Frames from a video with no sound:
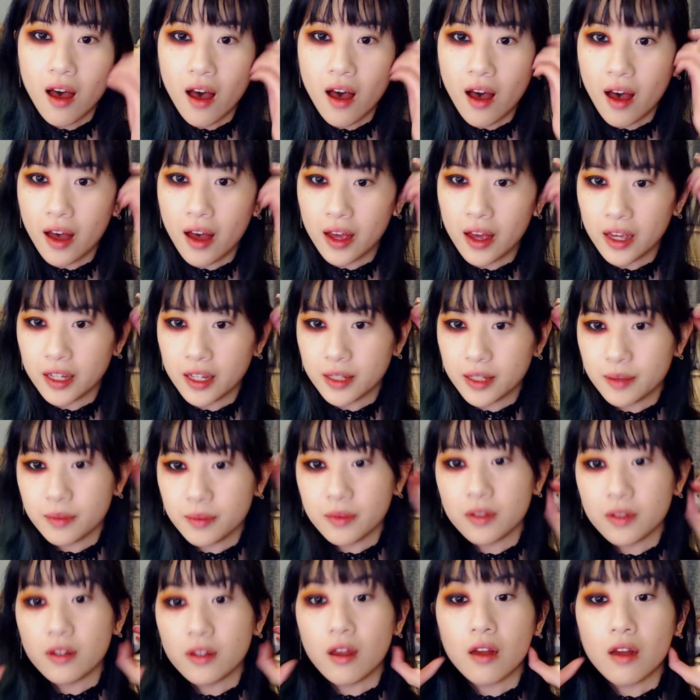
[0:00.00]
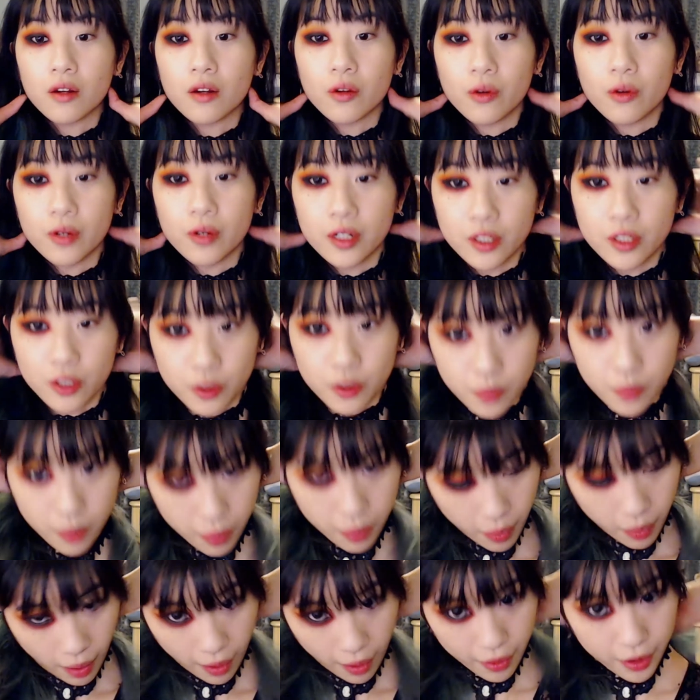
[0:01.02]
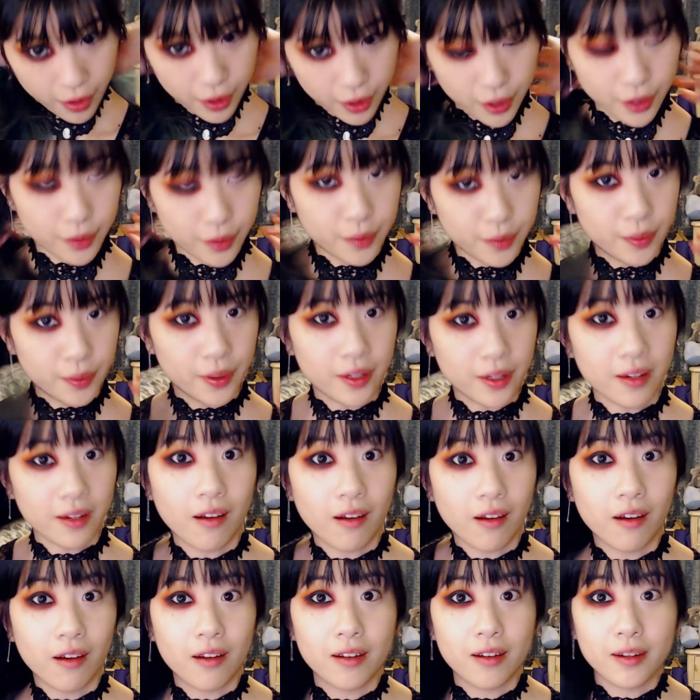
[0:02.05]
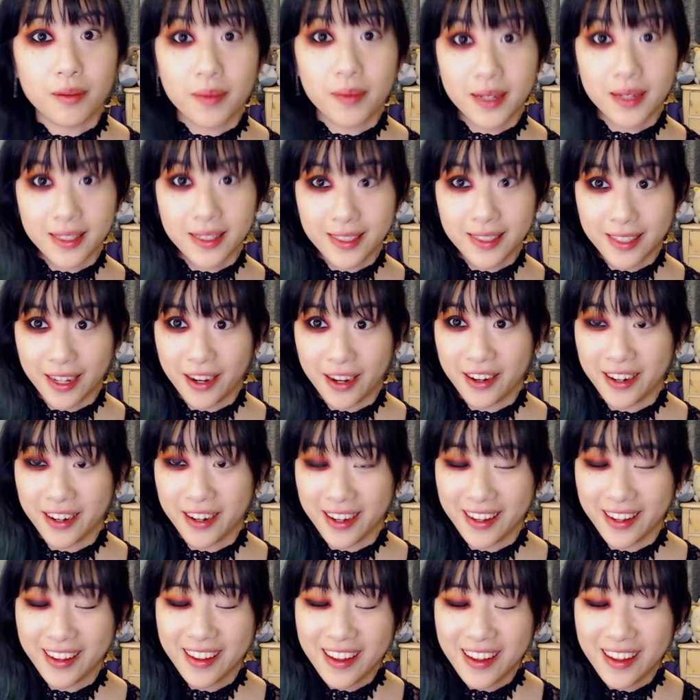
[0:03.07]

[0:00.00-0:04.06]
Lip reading: I'm not going to bother putting on mascara